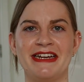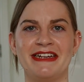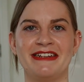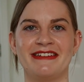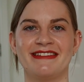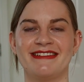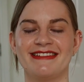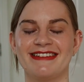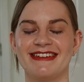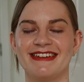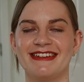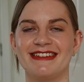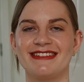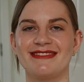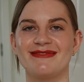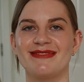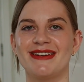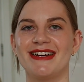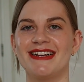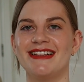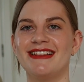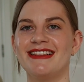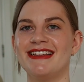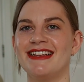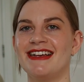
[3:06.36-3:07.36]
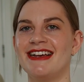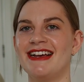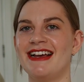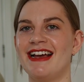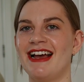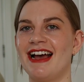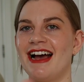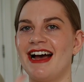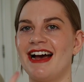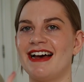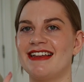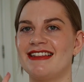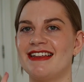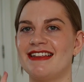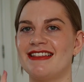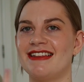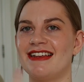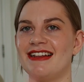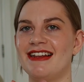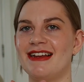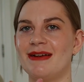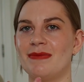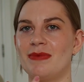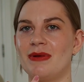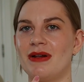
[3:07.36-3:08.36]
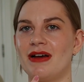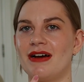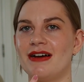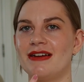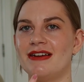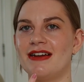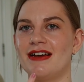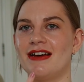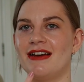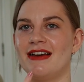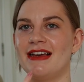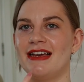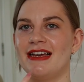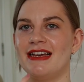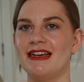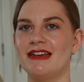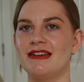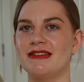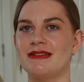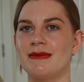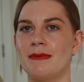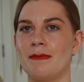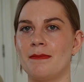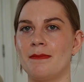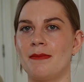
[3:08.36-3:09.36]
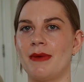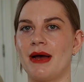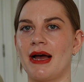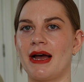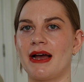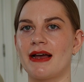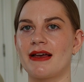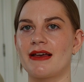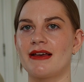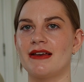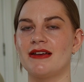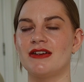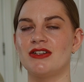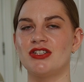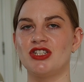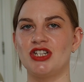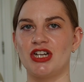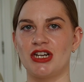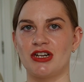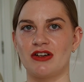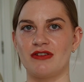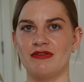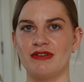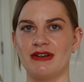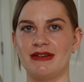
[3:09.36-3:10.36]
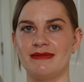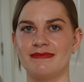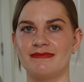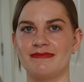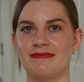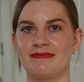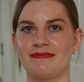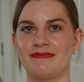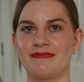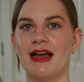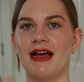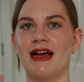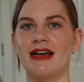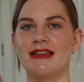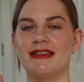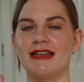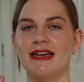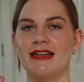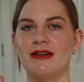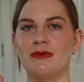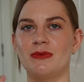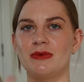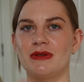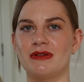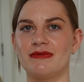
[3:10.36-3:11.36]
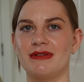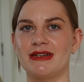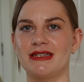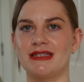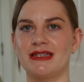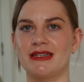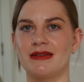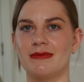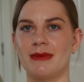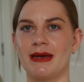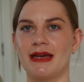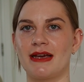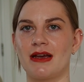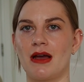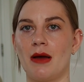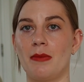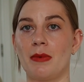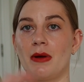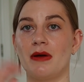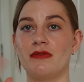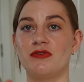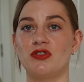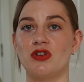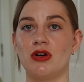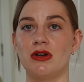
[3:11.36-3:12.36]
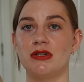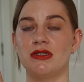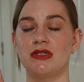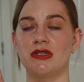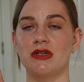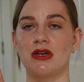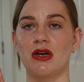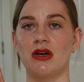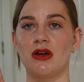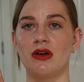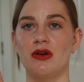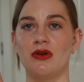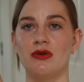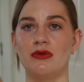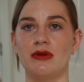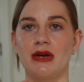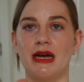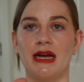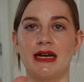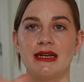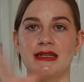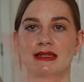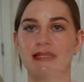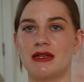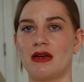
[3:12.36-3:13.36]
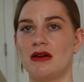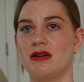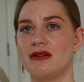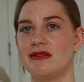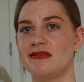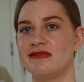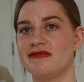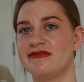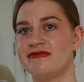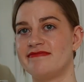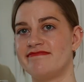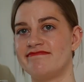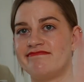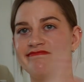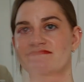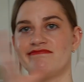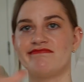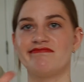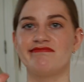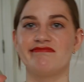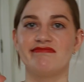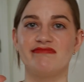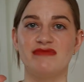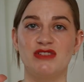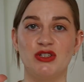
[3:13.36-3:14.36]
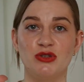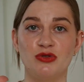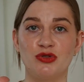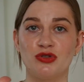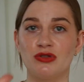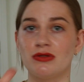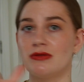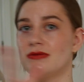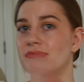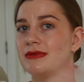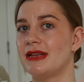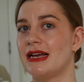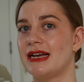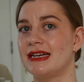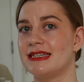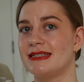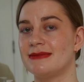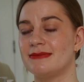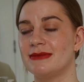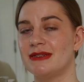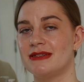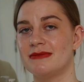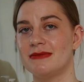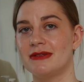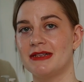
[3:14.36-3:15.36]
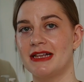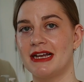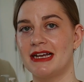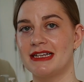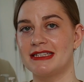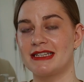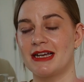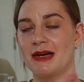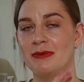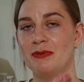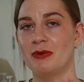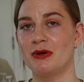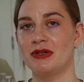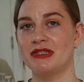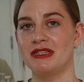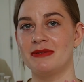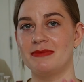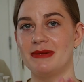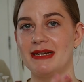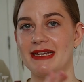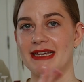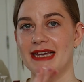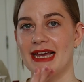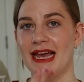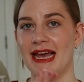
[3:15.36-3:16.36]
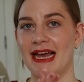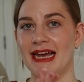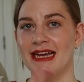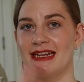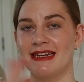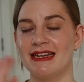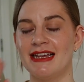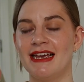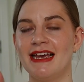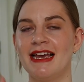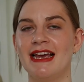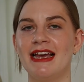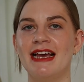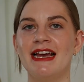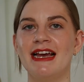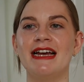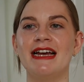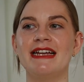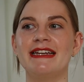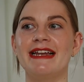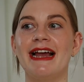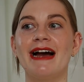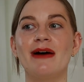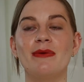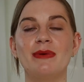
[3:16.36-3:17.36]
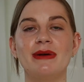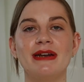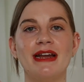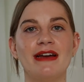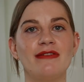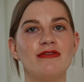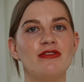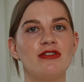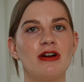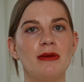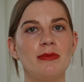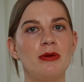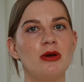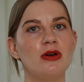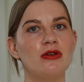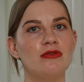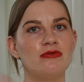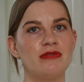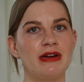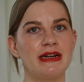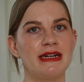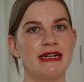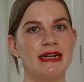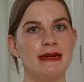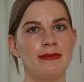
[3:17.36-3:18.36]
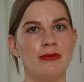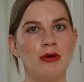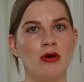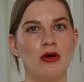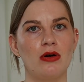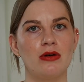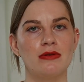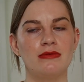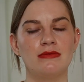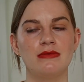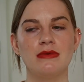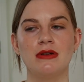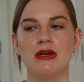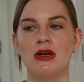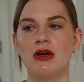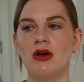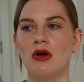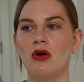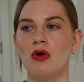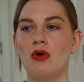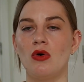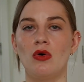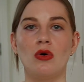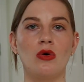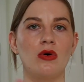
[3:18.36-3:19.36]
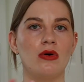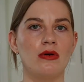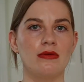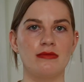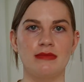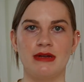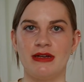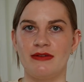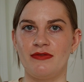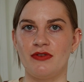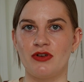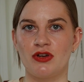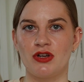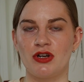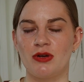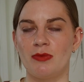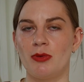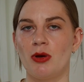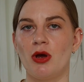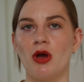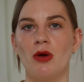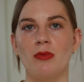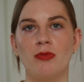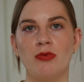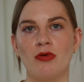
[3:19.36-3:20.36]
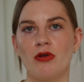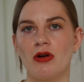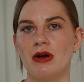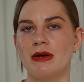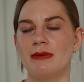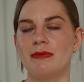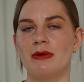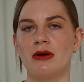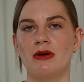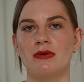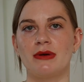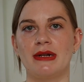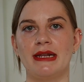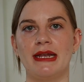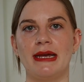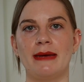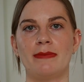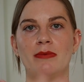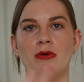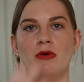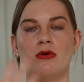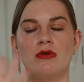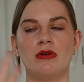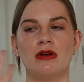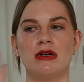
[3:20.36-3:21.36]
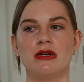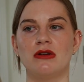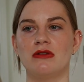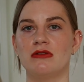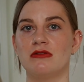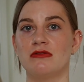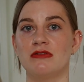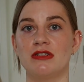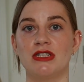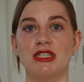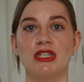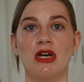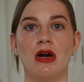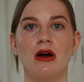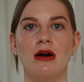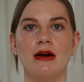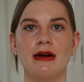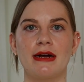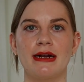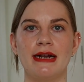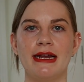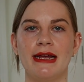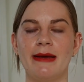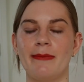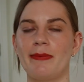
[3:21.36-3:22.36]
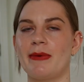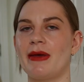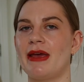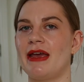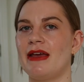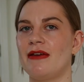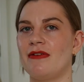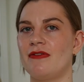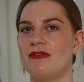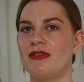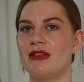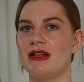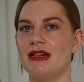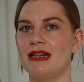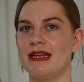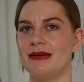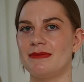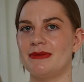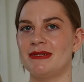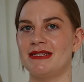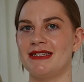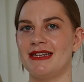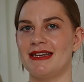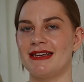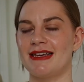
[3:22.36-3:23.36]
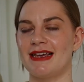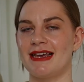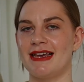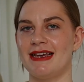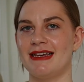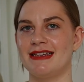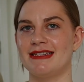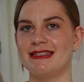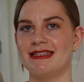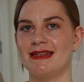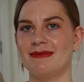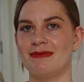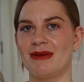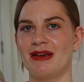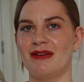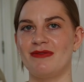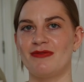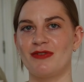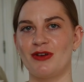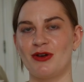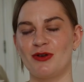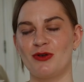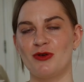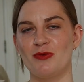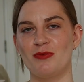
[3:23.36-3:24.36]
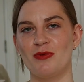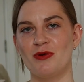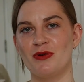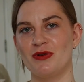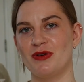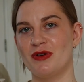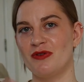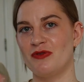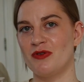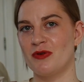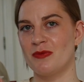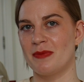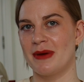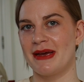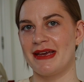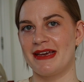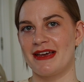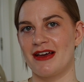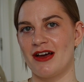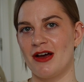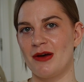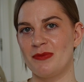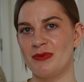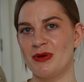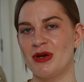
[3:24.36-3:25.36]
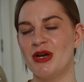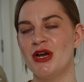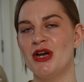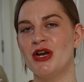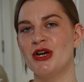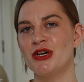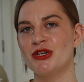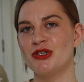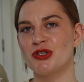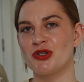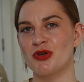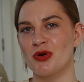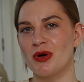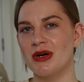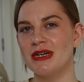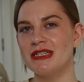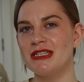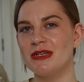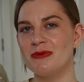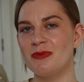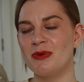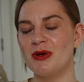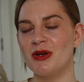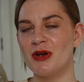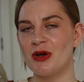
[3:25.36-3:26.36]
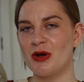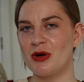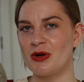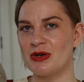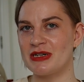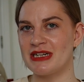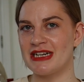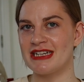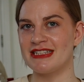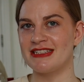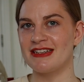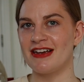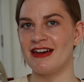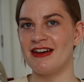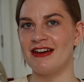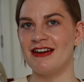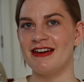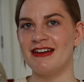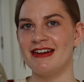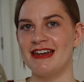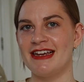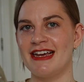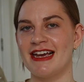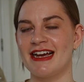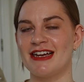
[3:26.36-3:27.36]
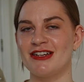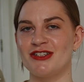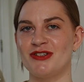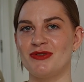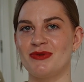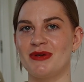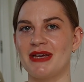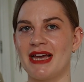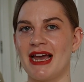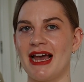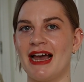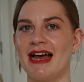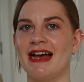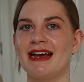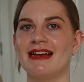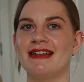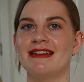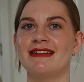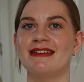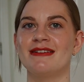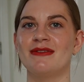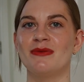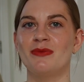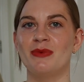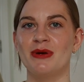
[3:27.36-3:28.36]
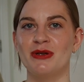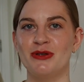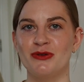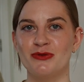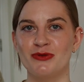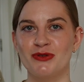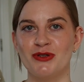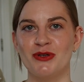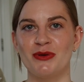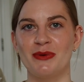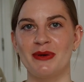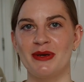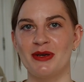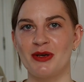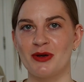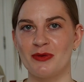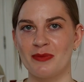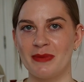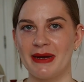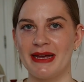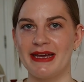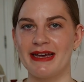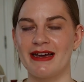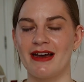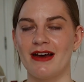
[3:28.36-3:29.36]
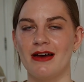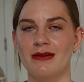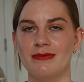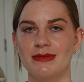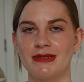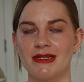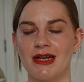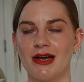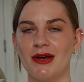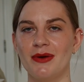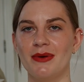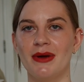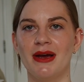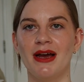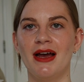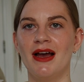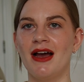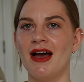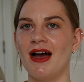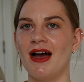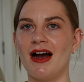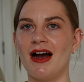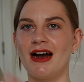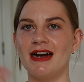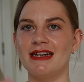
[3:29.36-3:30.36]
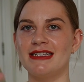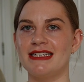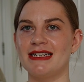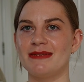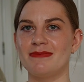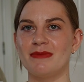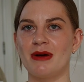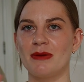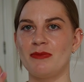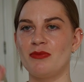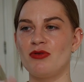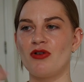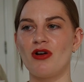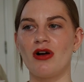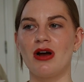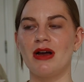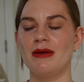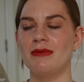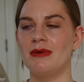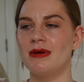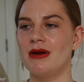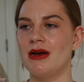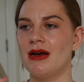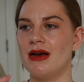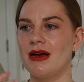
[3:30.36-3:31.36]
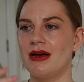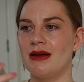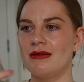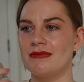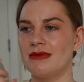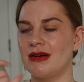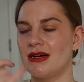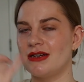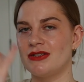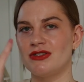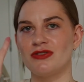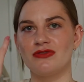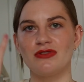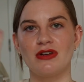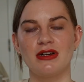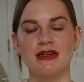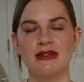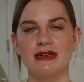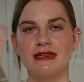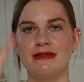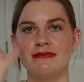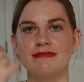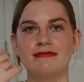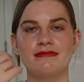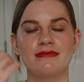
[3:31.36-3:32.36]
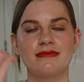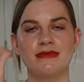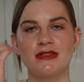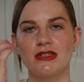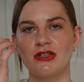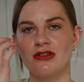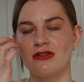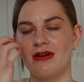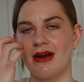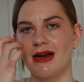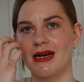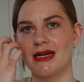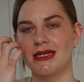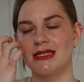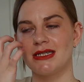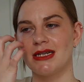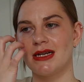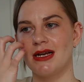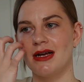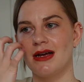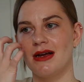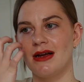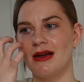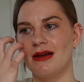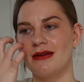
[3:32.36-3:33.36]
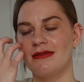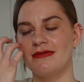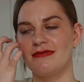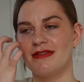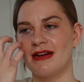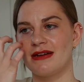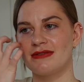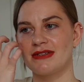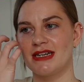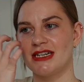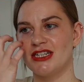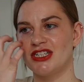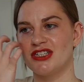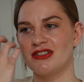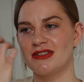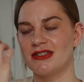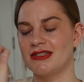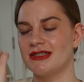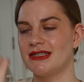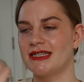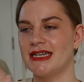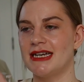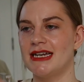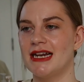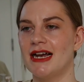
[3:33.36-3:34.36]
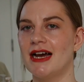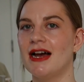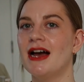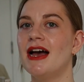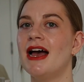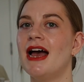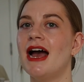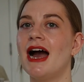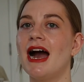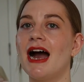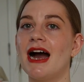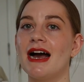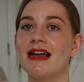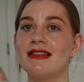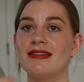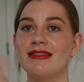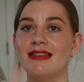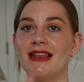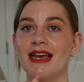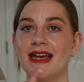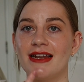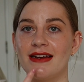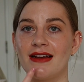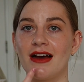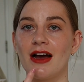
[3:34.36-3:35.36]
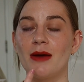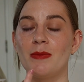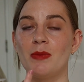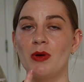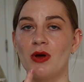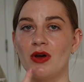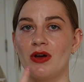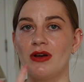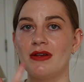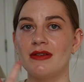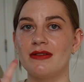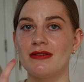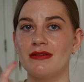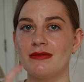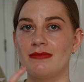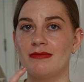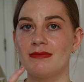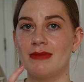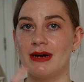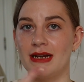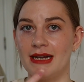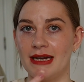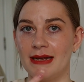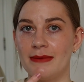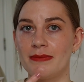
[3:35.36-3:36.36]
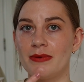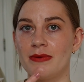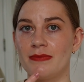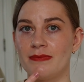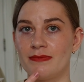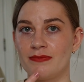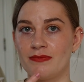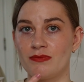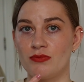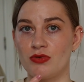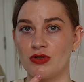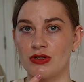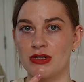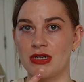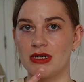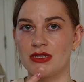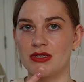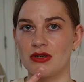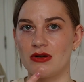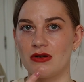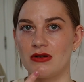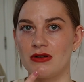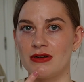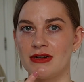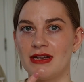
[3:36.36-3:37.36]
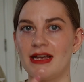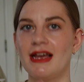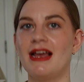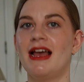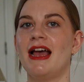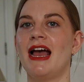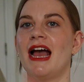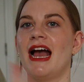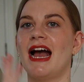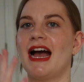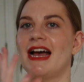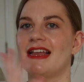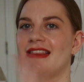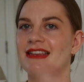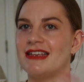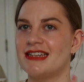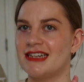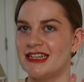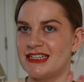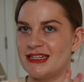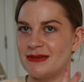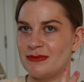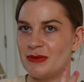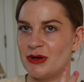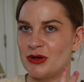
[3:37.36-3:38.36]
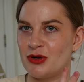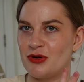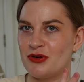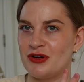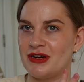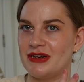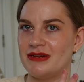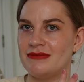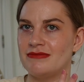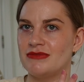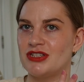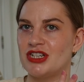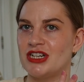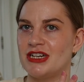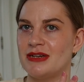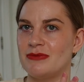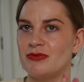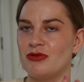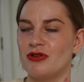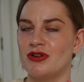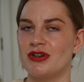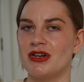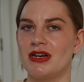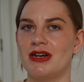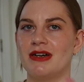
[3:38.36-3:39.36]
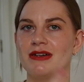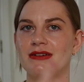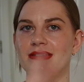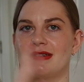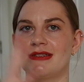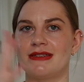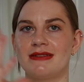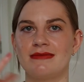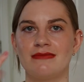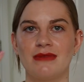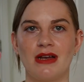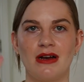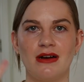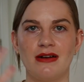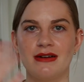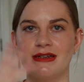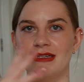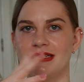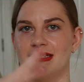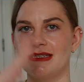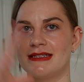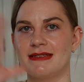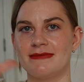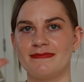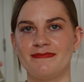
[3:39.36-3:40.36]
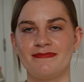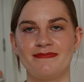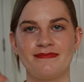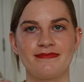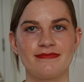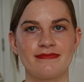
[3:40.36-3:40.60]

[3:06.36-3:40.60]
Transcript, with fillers: in as well and then the lip liner is MAC Chicory and then with the rest of the makeup I've tried to go as kind of neutral as minimal as I possibly can now whenever I put a red lip on or if you're going to put a bright bold lip or a, or a dark lip if the lipstick is the main focal point of your makeup try to put it on as early as you can when you're doing your makeup so I did my primer under eye corrector foundation concealer and then I put my lip product on and then I did my cream cheek products eyes